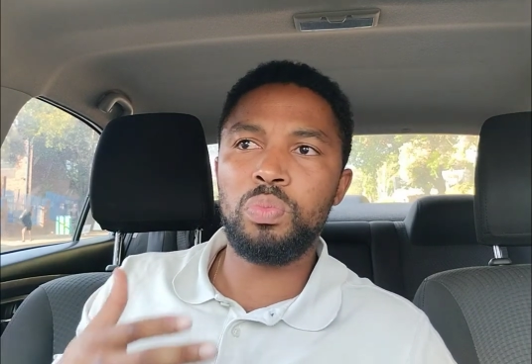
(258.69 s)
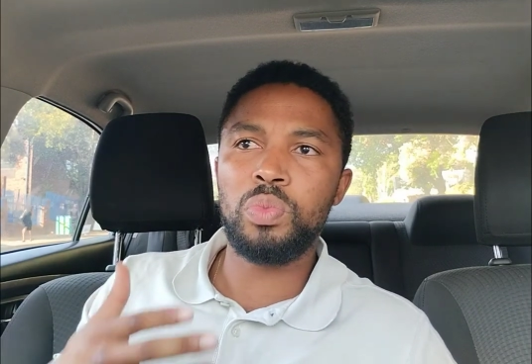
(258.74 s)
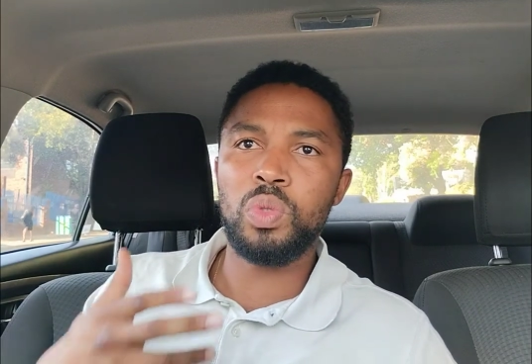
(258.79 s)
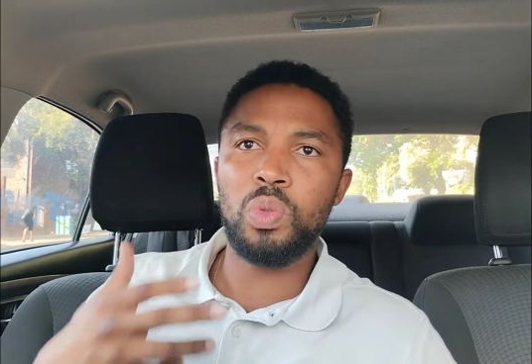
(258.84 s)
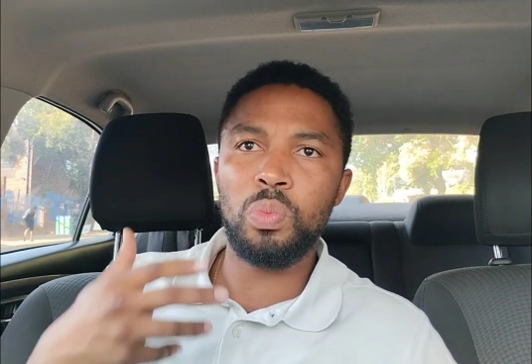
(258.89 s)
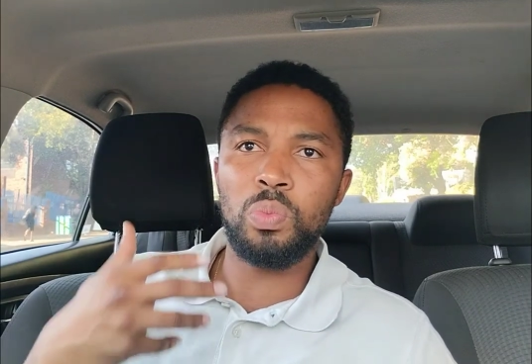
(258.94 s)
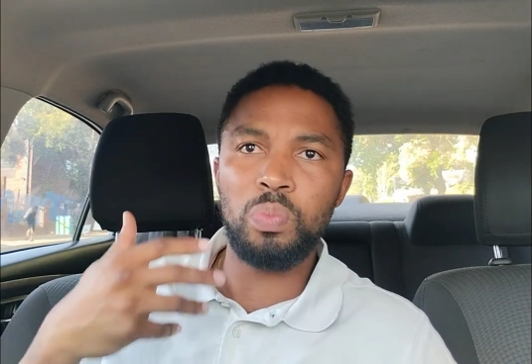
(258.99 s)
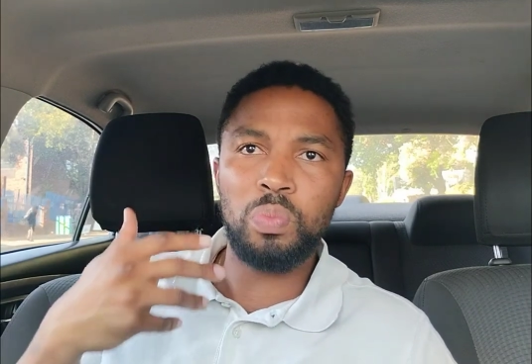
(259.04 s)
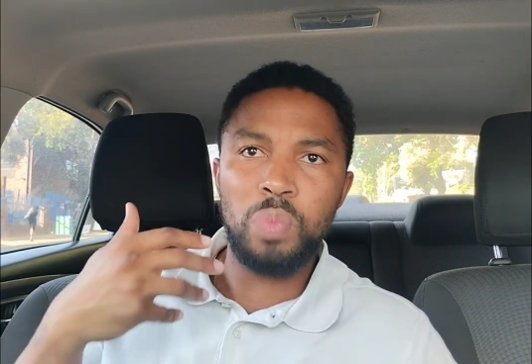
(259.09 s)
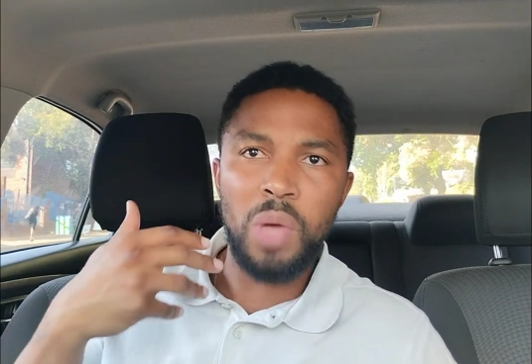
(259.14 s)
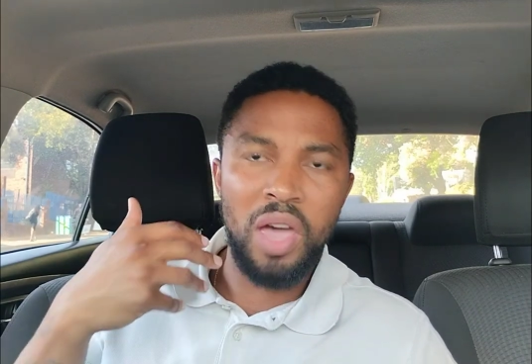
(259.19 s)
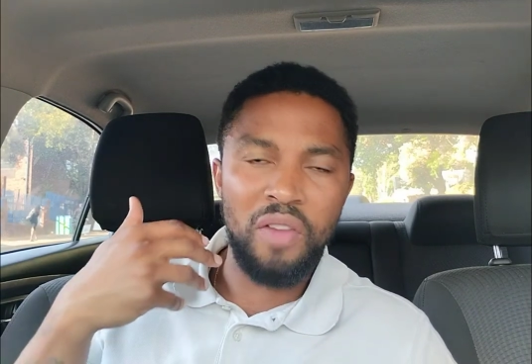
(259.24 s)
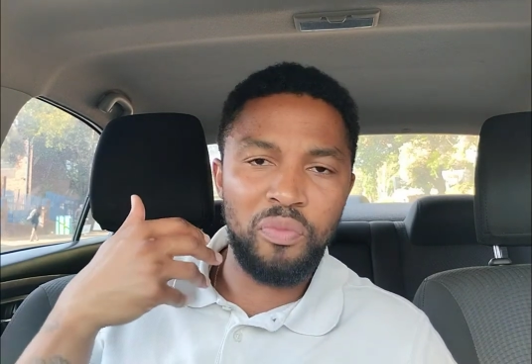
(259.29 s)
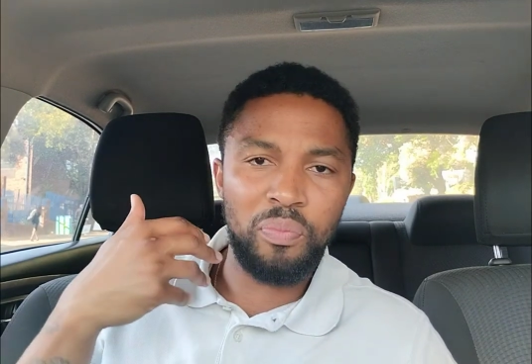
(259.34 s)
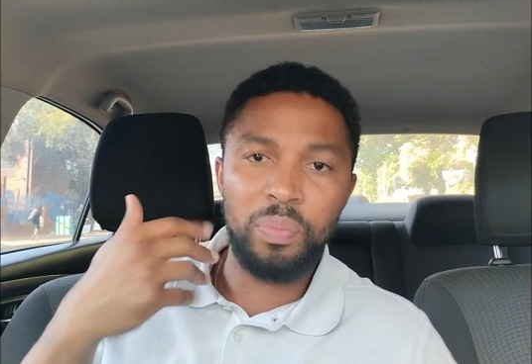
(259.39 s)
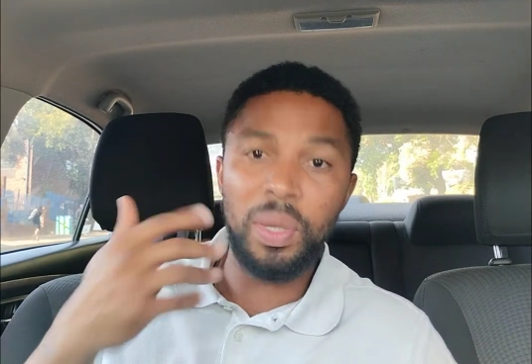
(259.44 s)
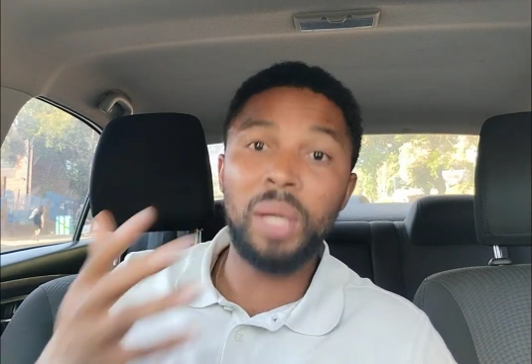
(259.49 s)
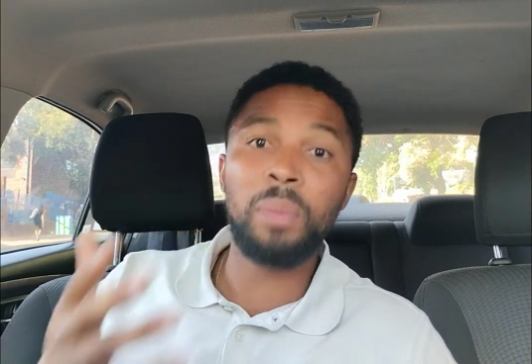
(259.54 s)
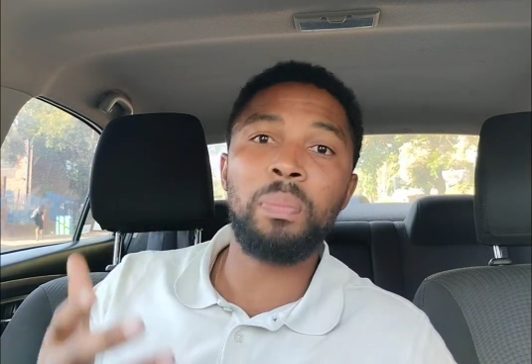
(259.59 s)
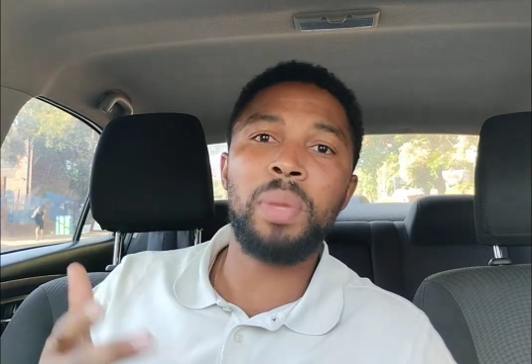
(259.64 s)
to have
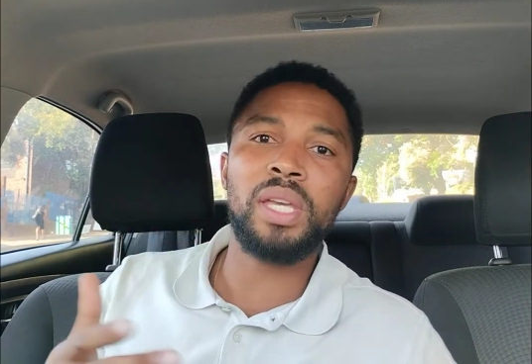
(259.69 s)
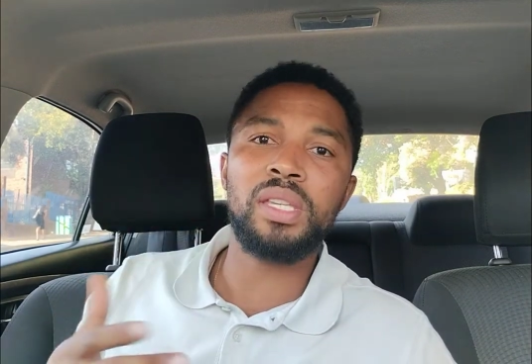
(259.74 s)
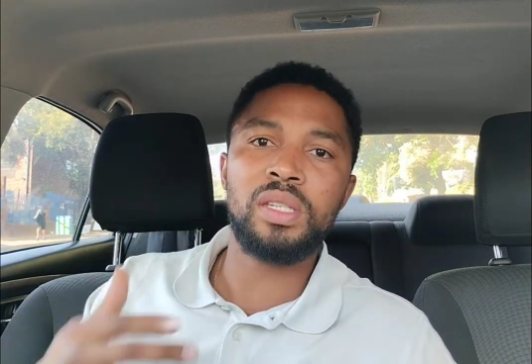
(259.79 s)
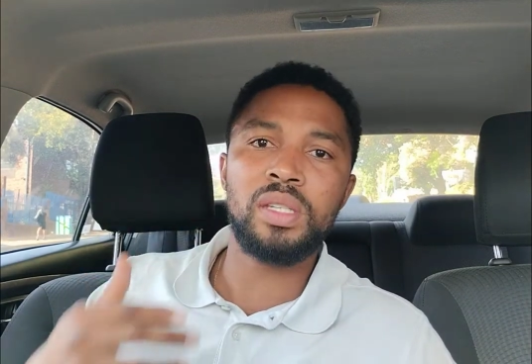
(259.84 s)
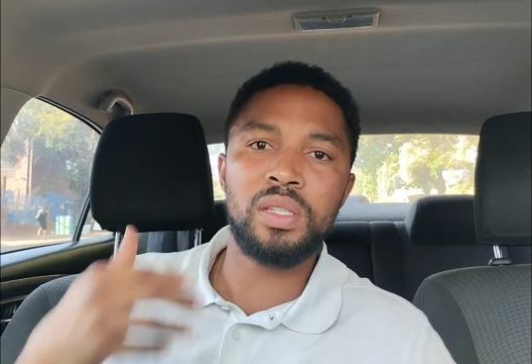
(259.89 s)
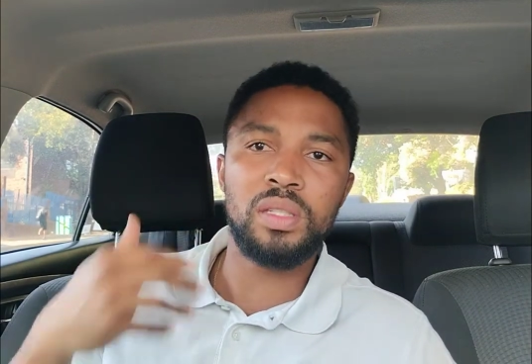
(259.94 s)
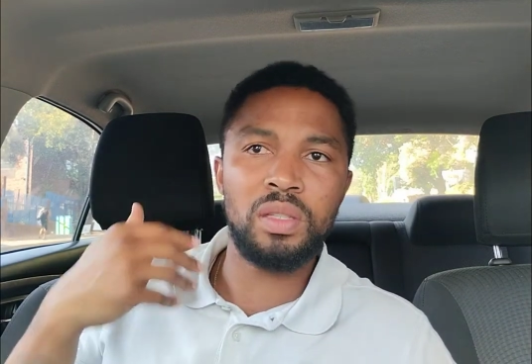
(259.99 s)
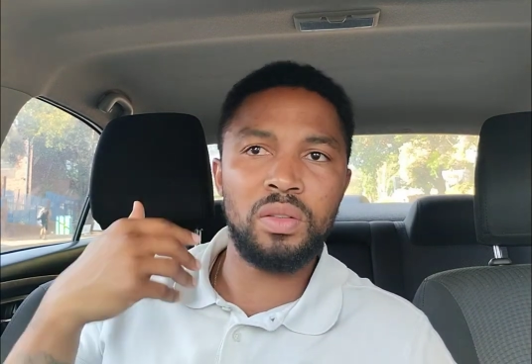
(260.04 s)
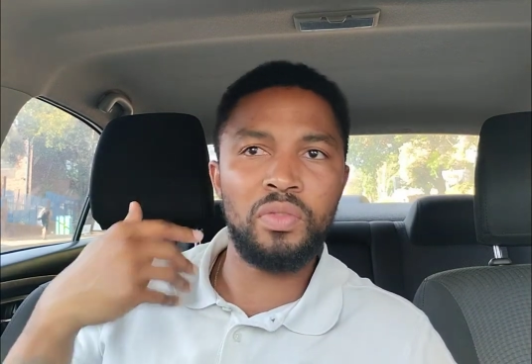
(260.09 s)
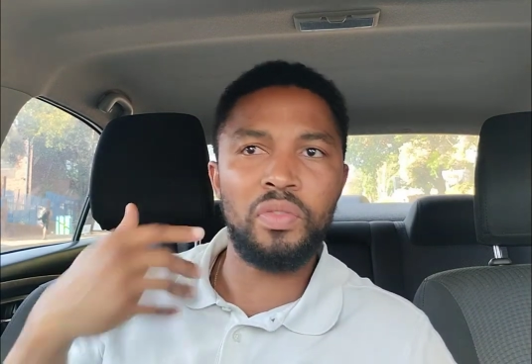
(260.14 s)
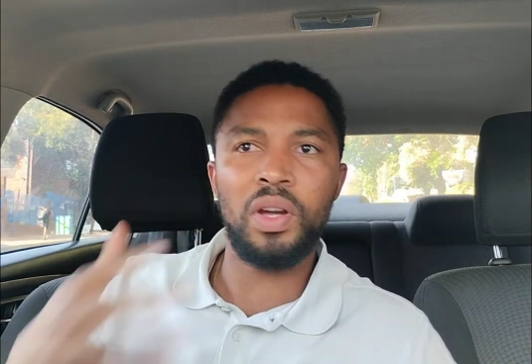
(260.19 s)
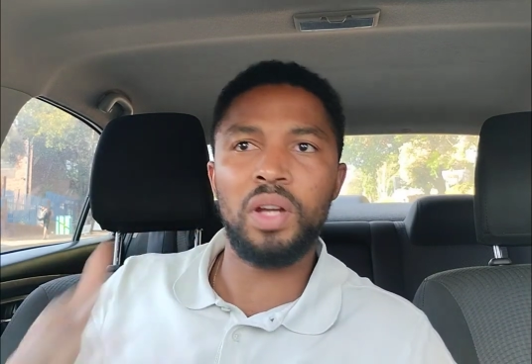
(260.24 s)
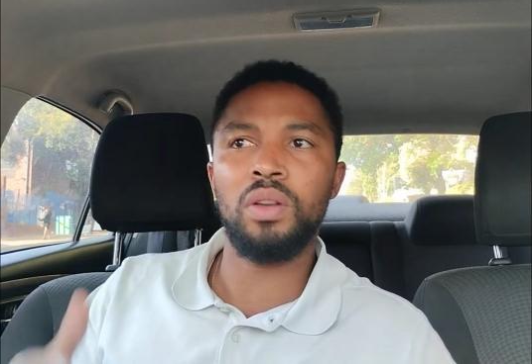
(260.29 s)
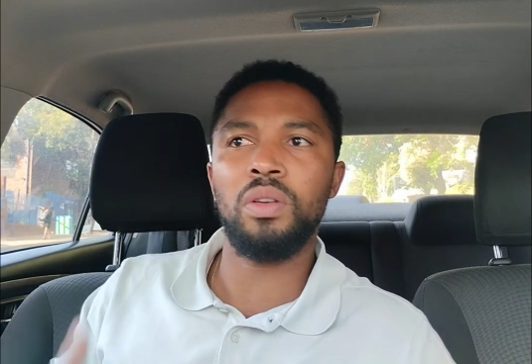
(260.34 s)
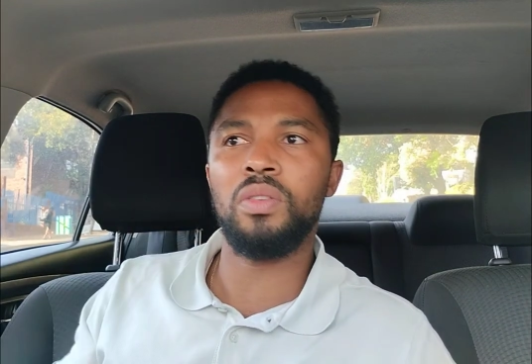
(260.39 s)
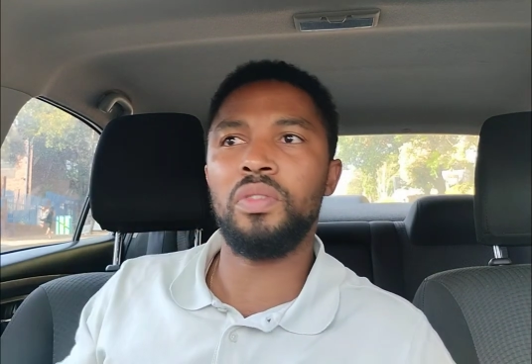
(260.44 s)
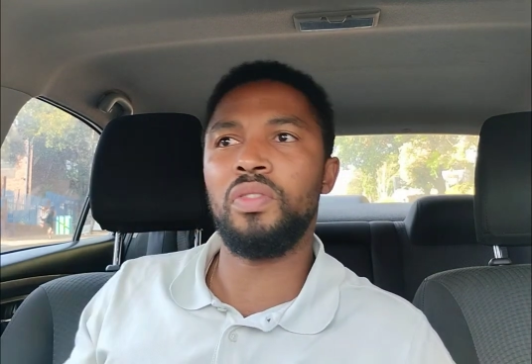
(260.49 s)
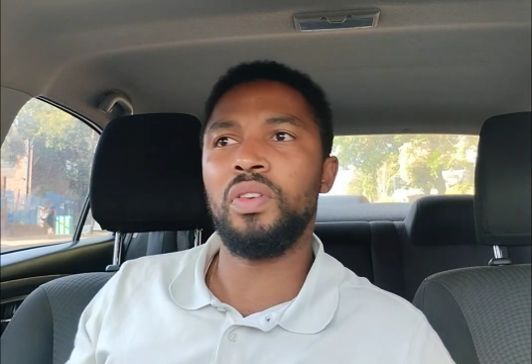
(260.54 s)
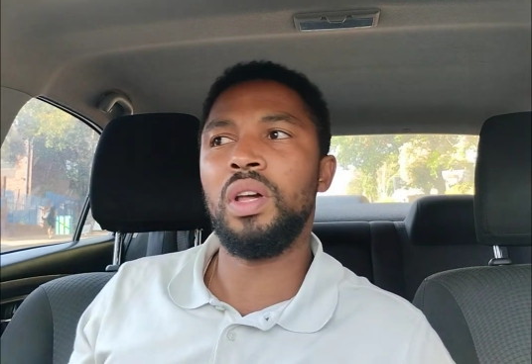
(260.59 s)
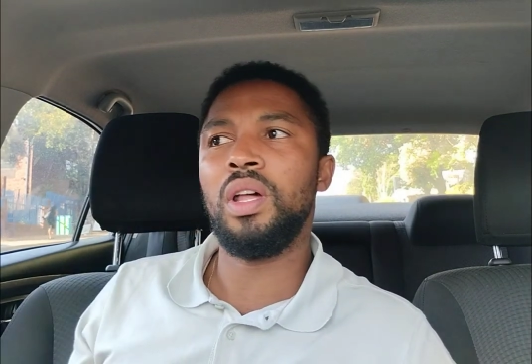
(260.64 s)
big pictures in front
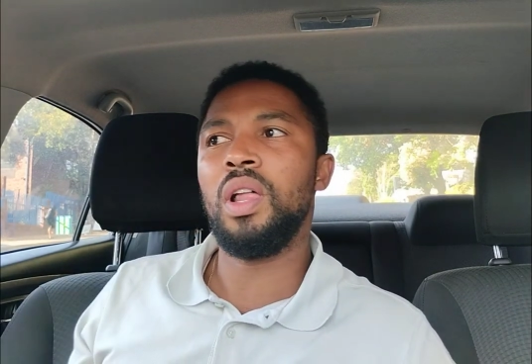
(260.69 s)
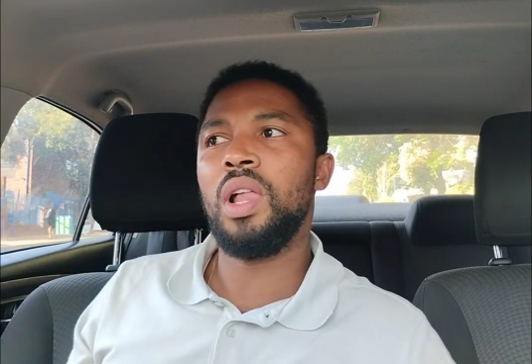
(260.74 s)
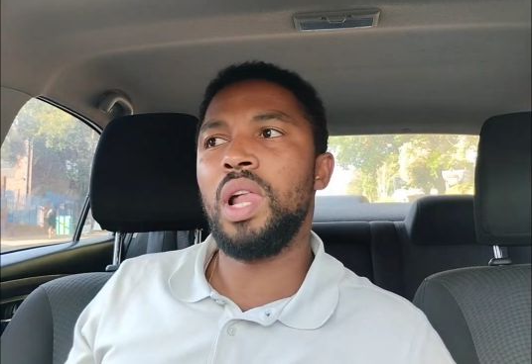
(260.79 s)
of